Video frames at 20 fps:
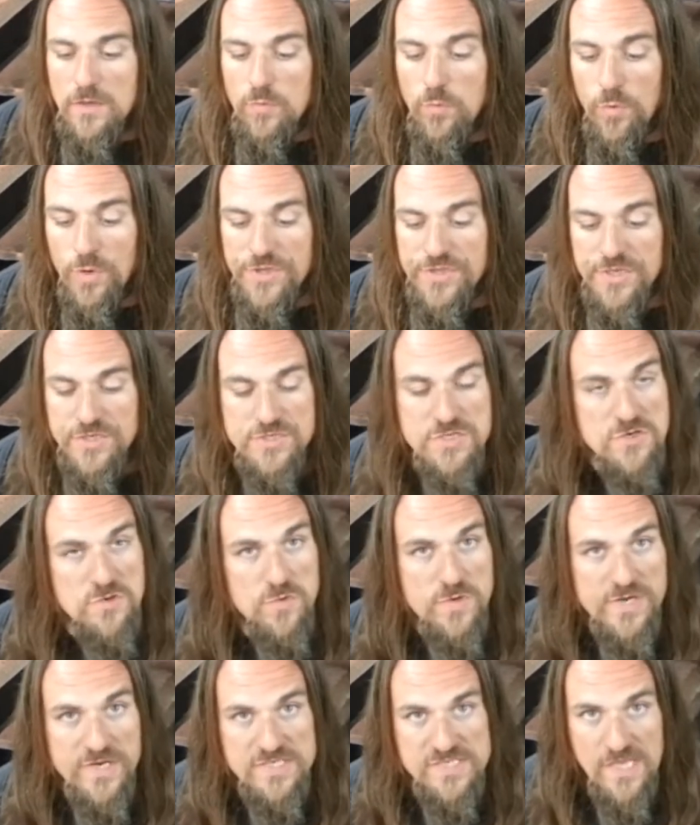within 2
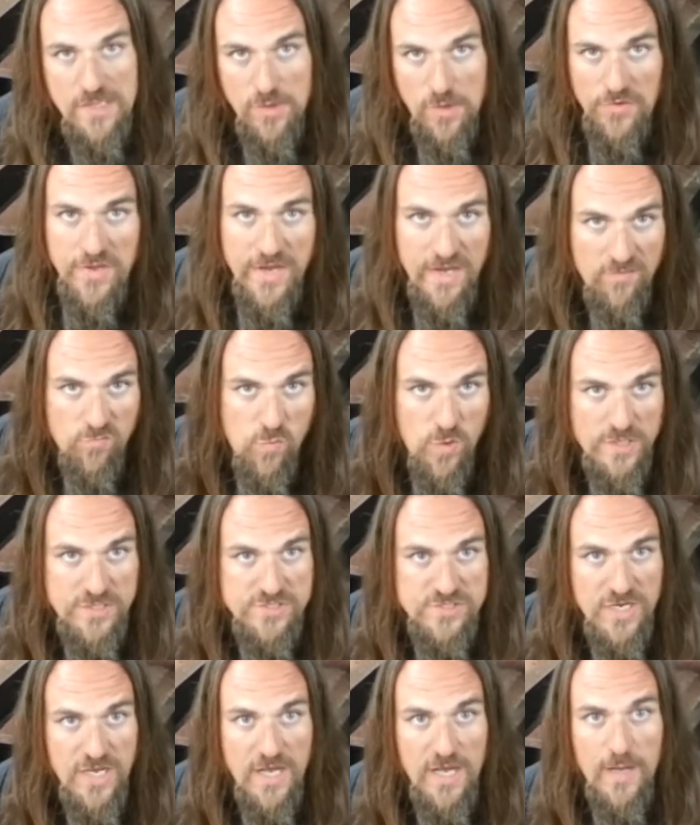weeks, I'll only have one
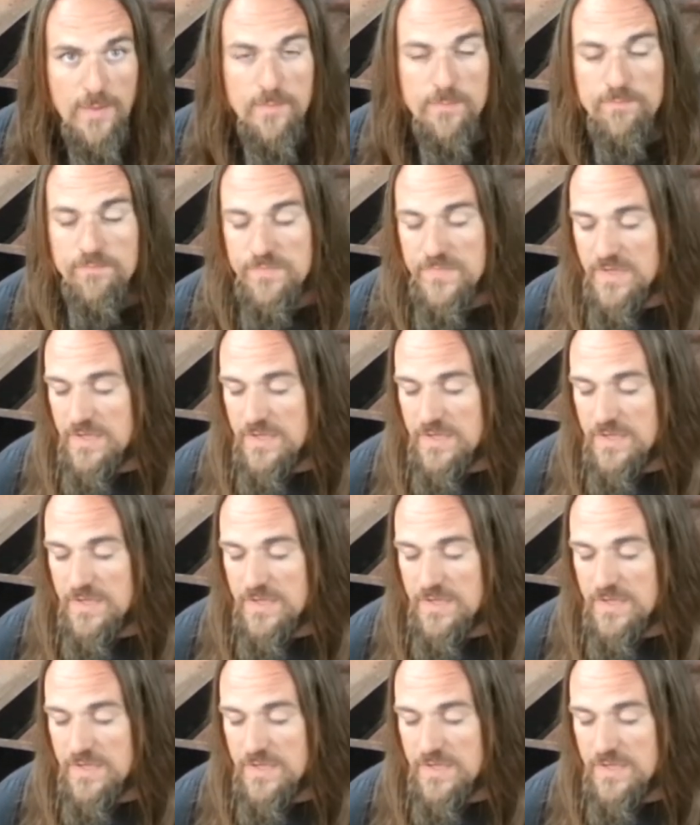job,